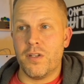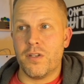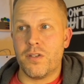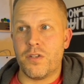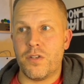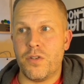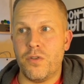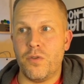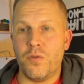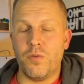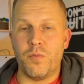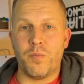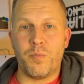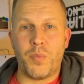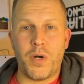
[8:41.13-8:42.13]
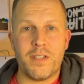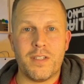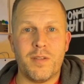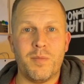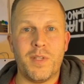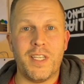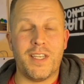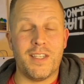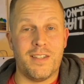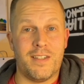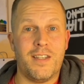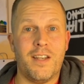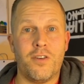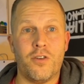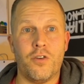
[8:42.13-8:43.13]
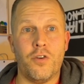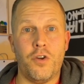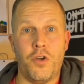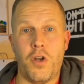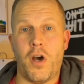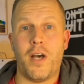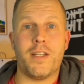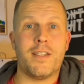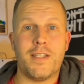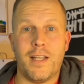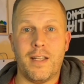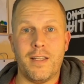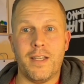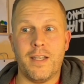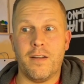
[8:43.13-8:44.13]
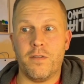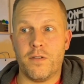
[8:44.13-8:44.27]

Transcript: to possibly consider not selling